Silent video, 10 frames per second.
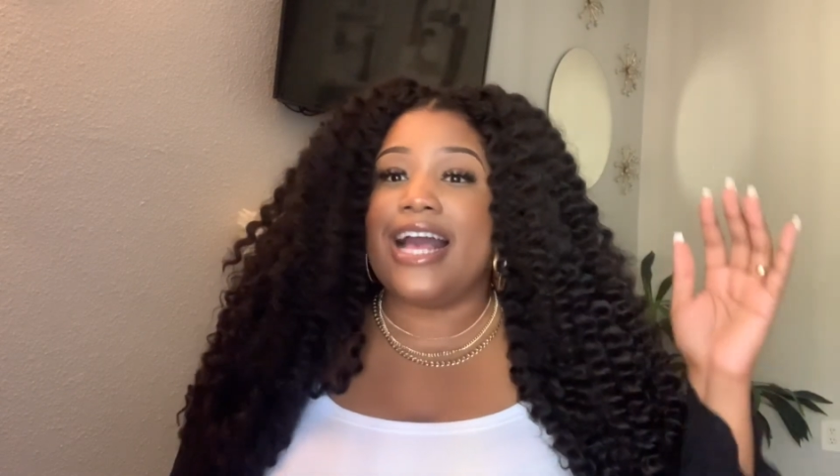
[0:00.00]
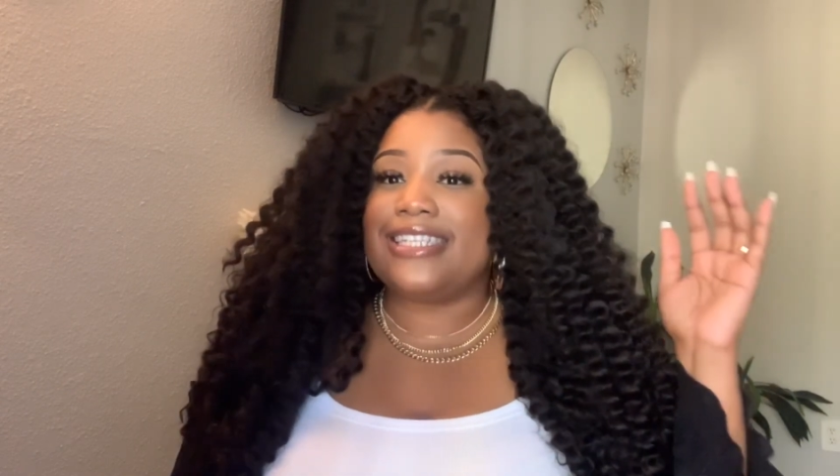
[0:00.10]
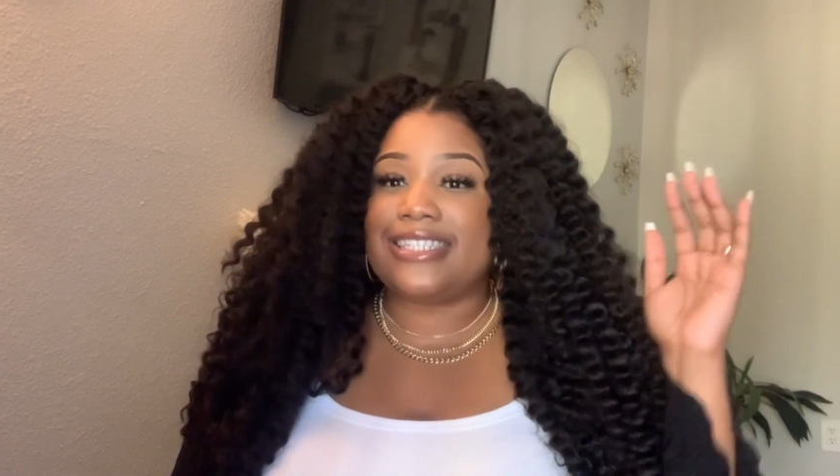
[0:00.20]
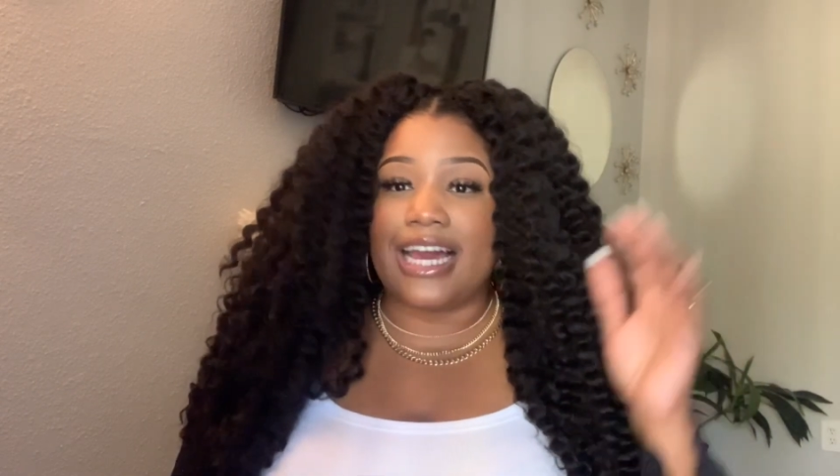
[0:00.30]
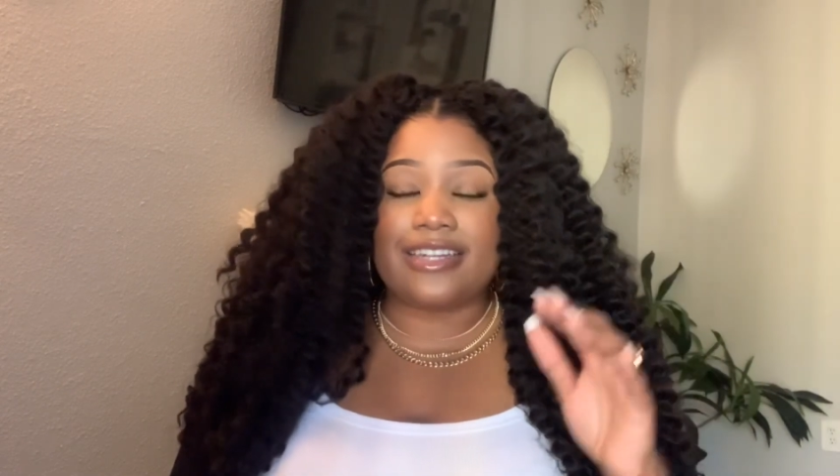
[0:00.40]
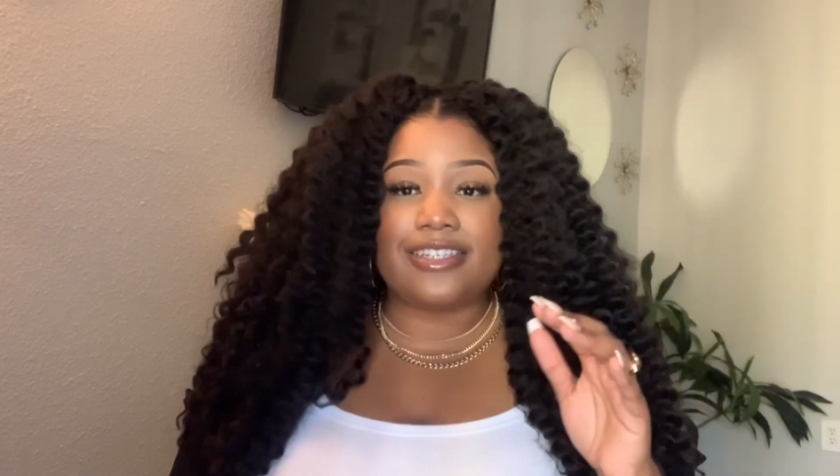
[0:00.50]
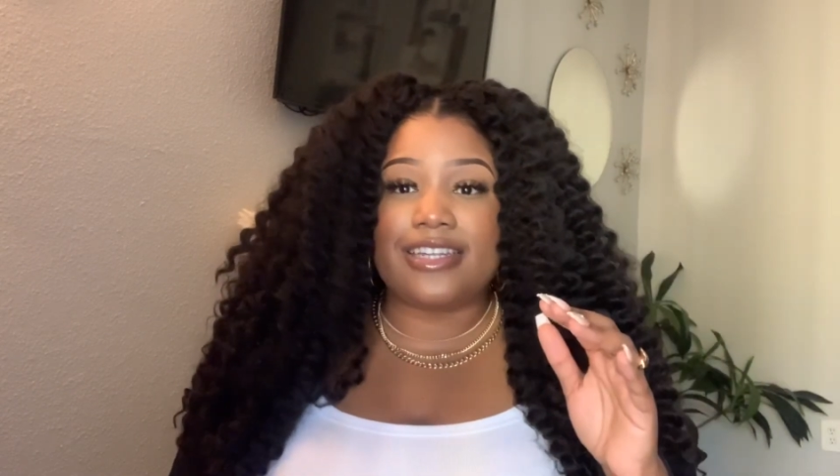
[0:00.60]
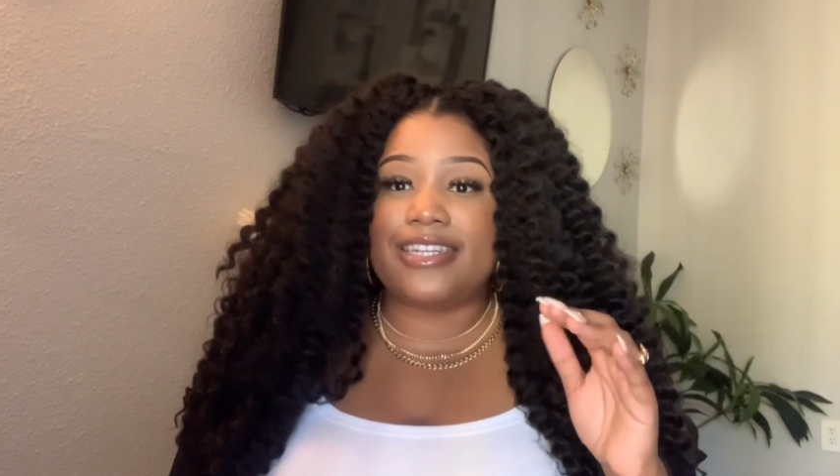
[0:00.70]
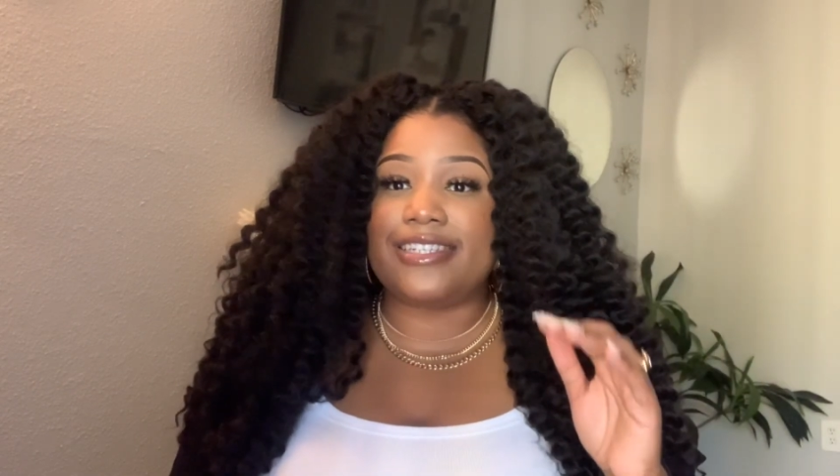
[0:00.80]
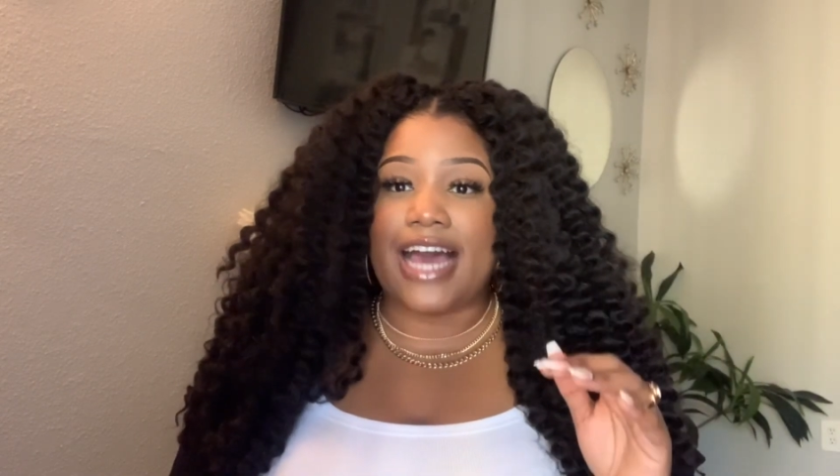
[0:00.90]
silence
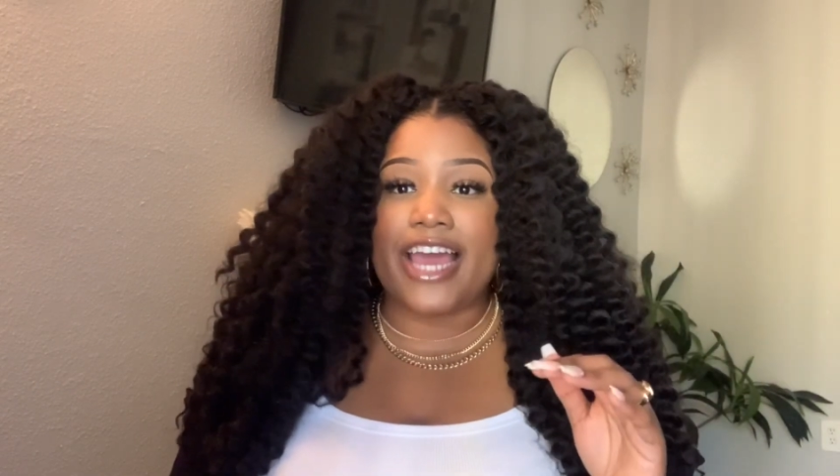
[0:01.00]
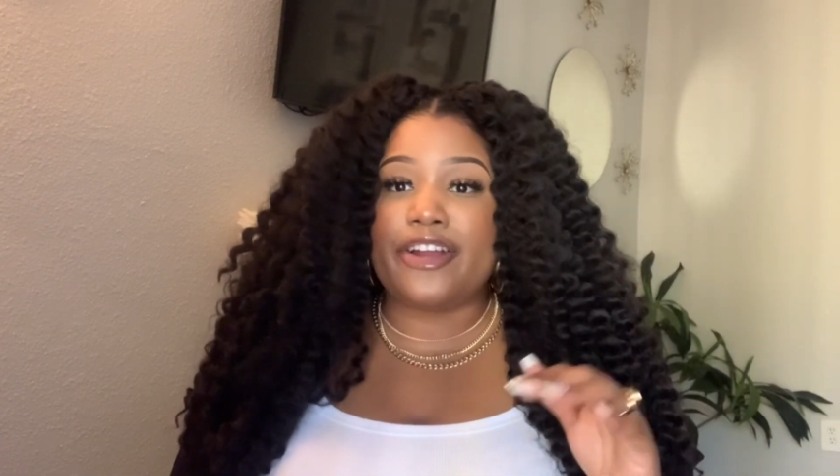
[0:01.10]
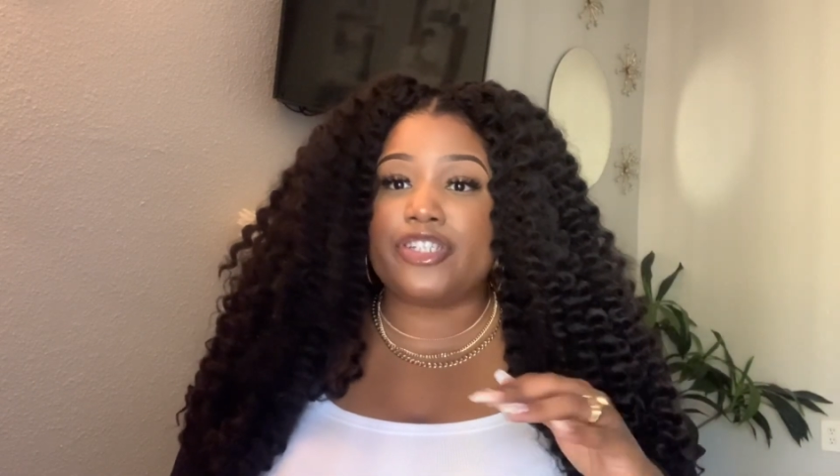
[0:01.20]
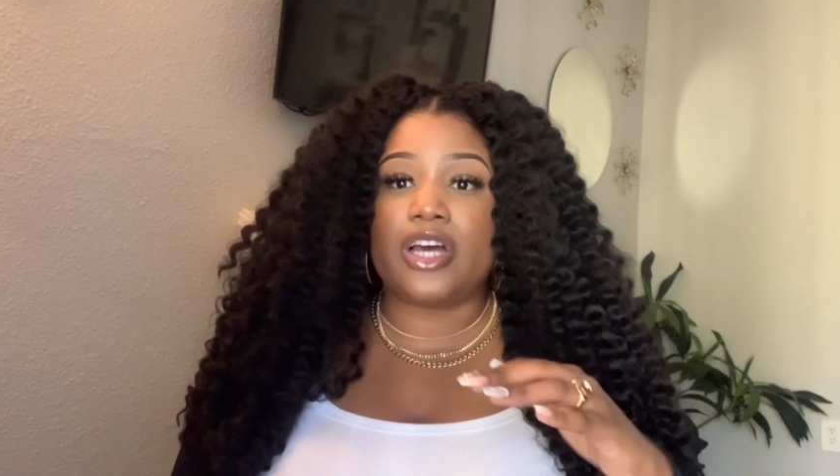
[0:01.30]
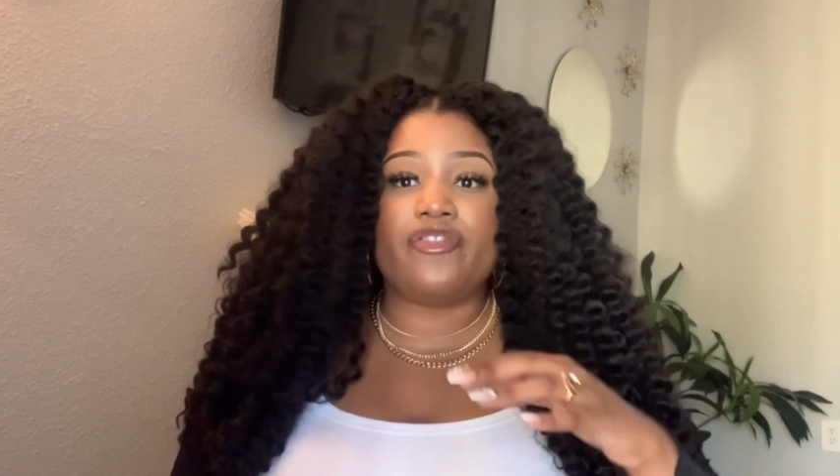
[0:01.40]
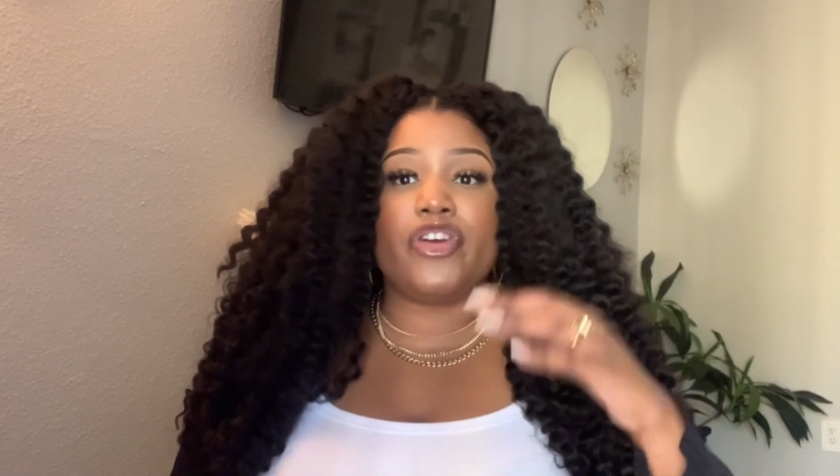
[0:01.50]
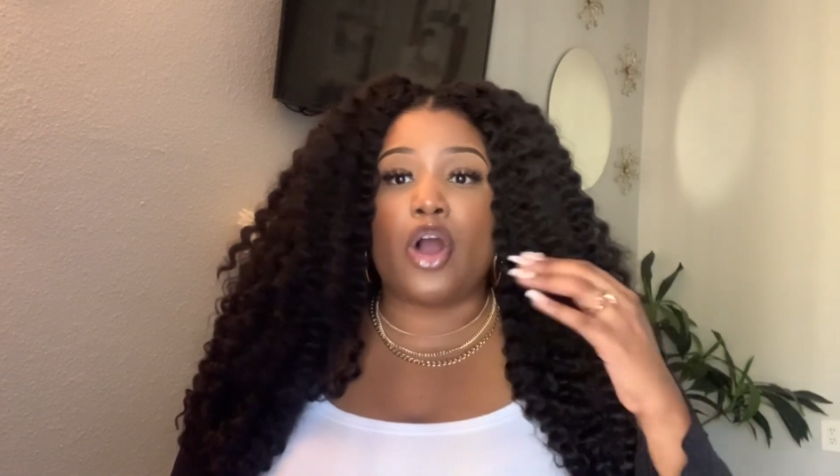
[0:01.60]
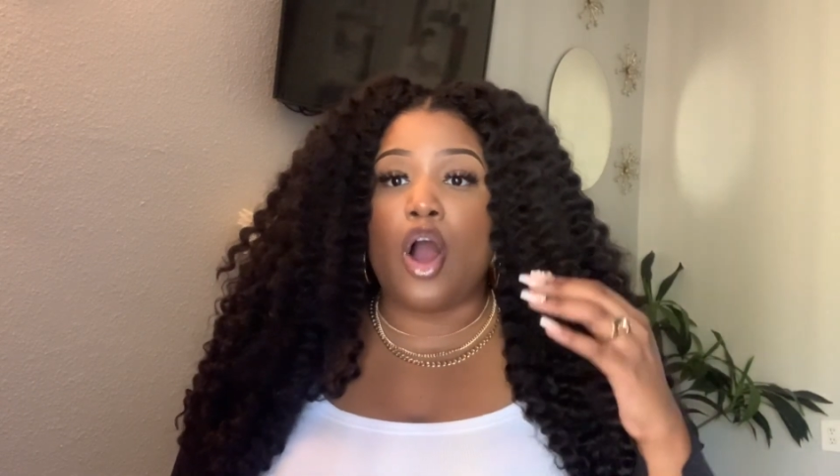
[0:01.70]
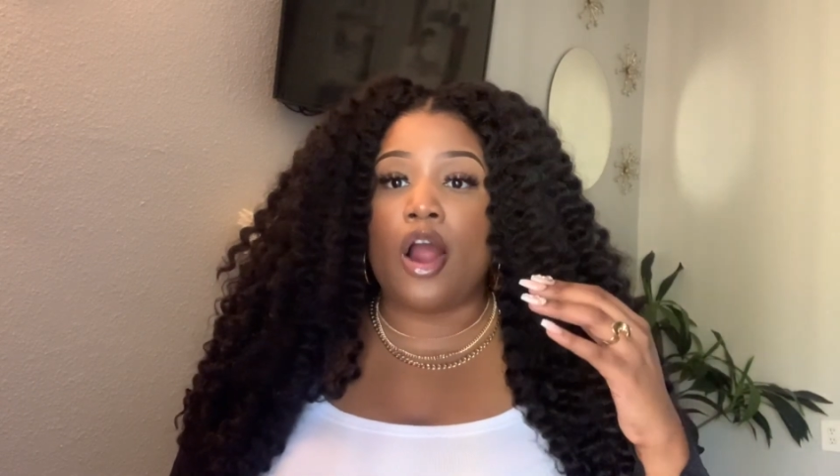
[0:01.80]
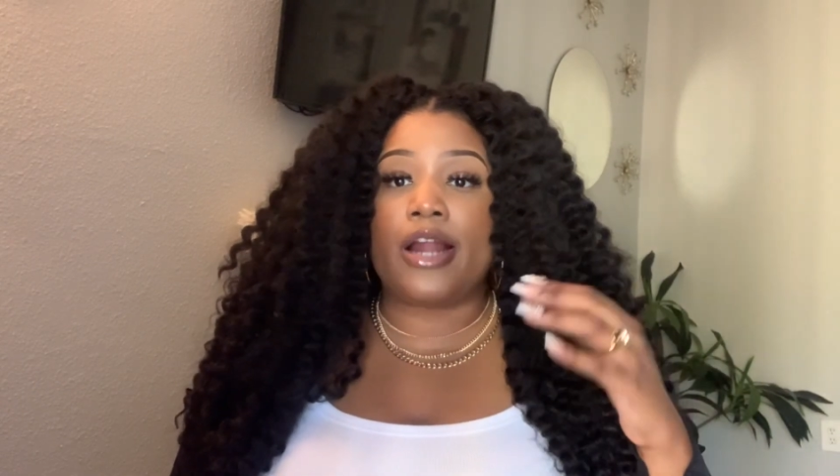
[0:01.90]
the desires of your
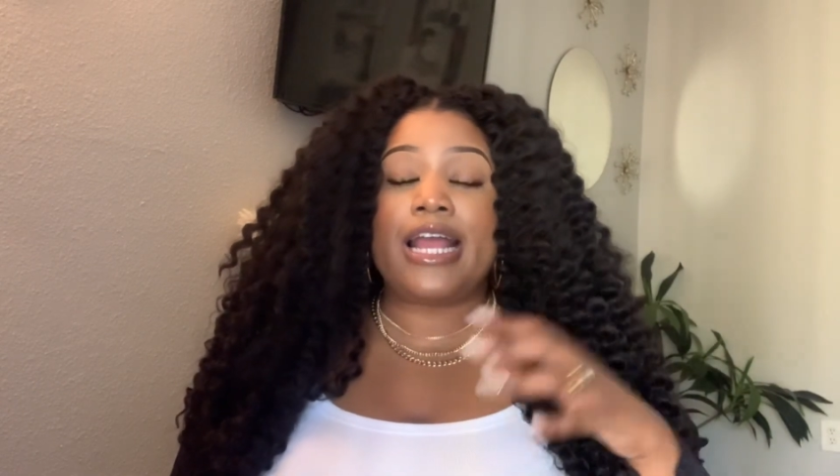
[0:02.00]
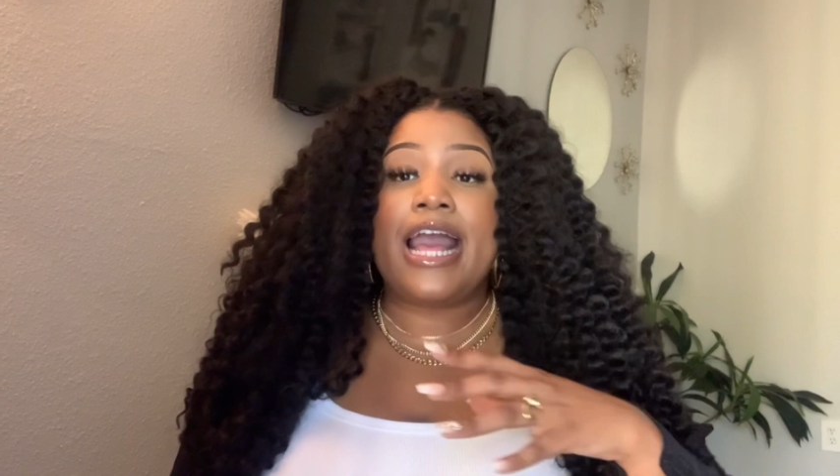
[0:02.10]
heart,